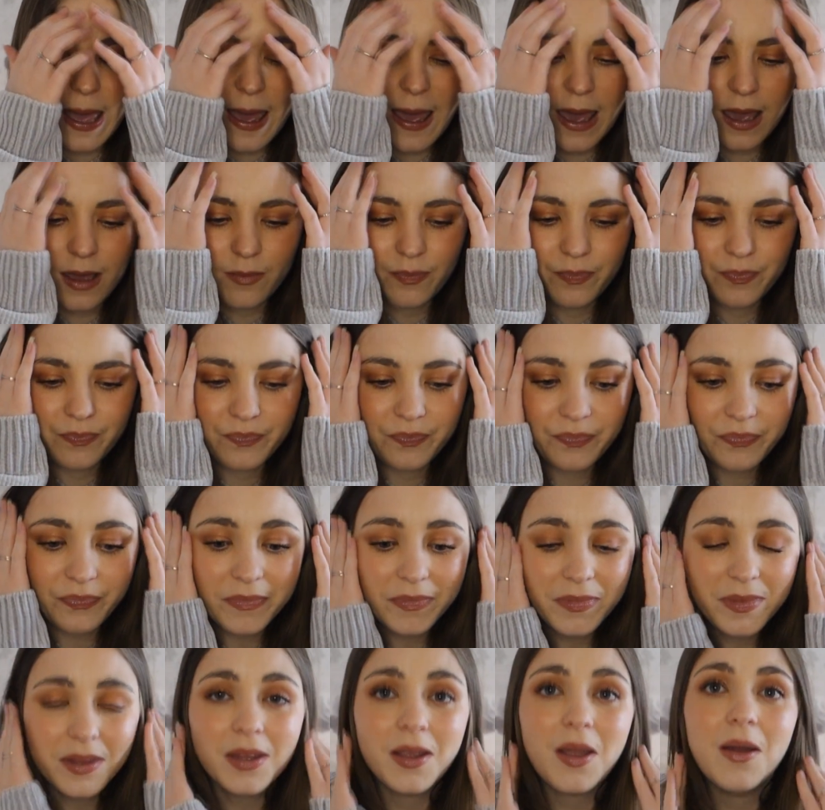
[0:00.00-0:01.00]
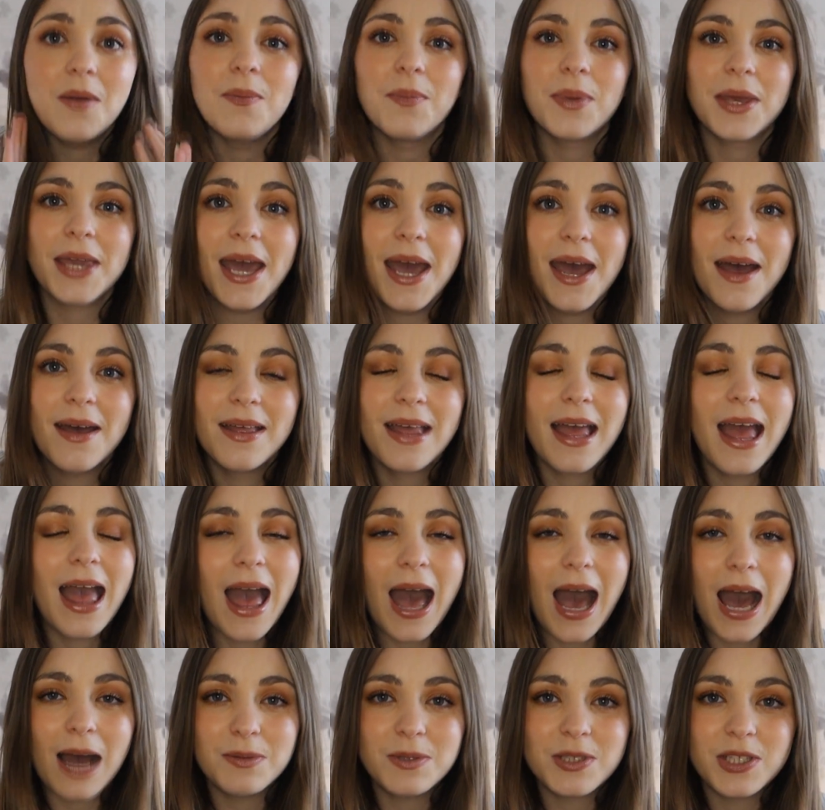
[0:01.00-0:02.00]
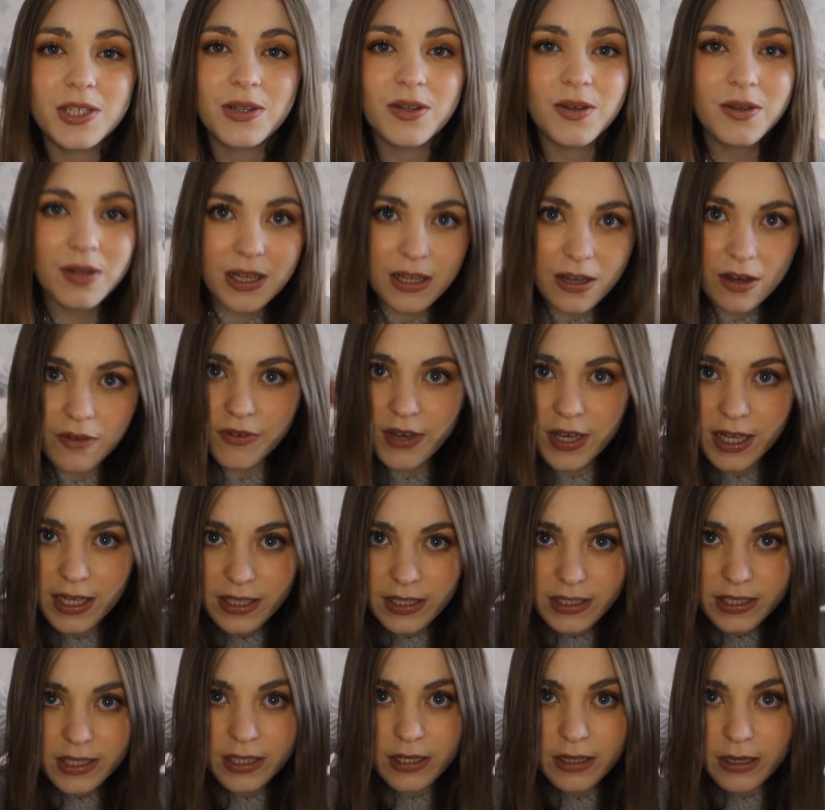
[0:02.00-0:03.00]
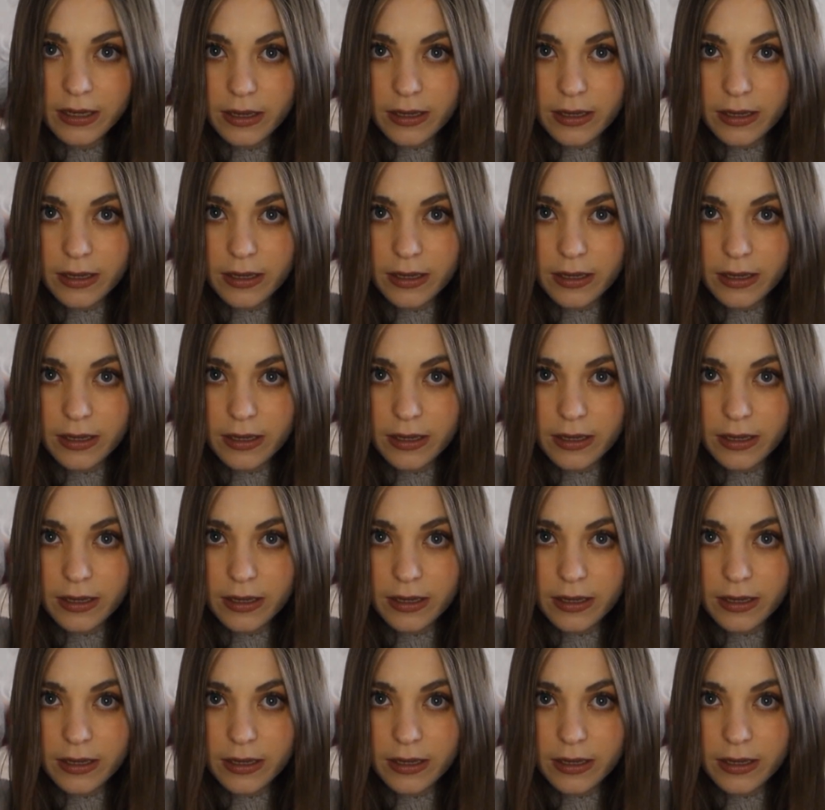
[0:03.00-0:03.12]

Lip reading: But yeah, absolutely love it.